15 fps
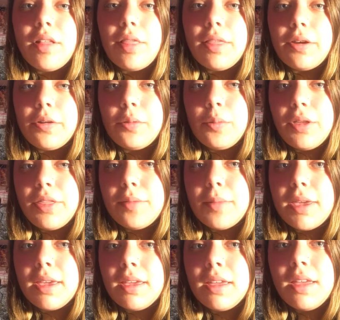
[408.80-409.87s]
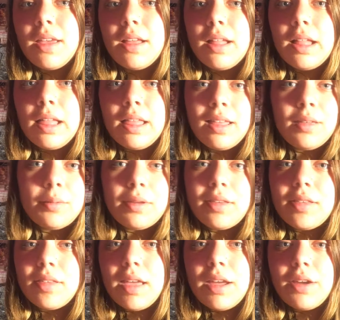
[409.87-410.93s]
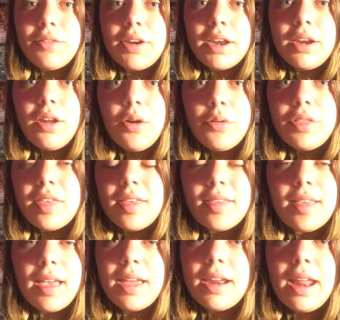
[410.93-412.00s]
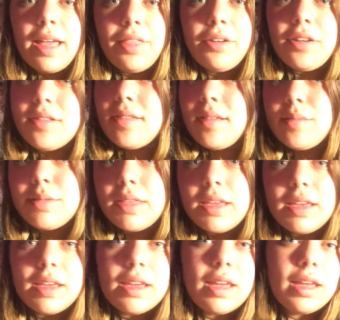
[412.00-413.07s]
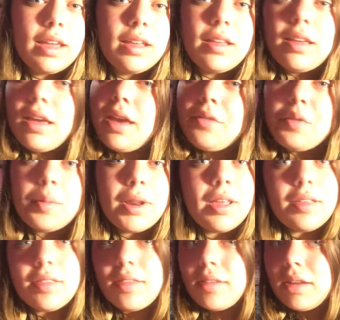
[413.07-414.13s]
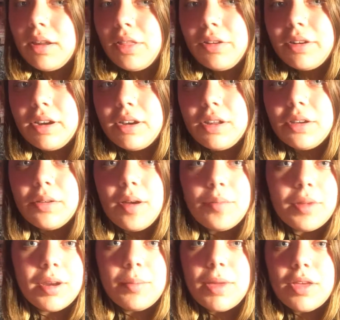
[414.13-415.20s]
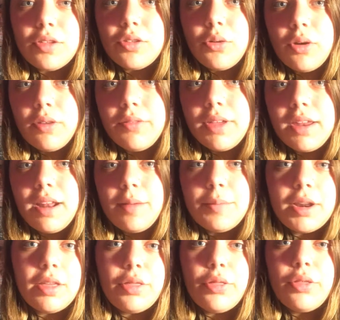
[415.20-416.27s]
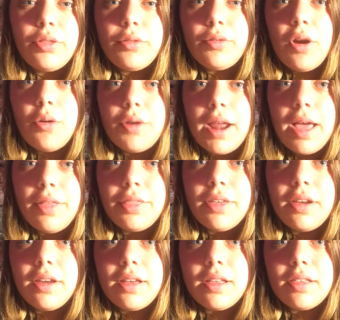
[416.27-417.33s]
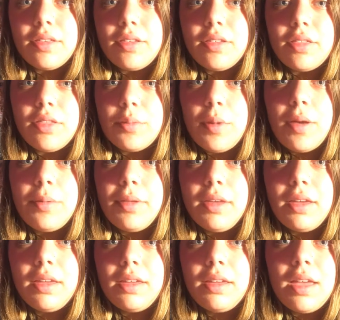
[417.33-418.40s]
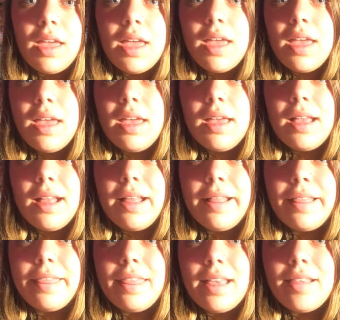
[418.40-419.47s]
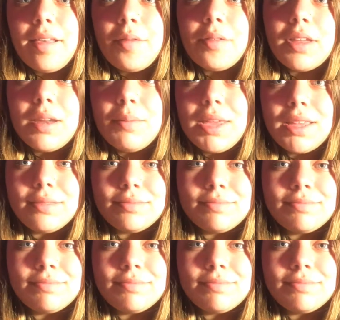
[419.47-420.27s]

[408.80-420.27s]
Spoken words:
learn with me, because I already know the second I learn something, everybody else is going to learn it too. I'm going to make sure of it. I'm going to throw it out there into the public, and that's how it's going to be.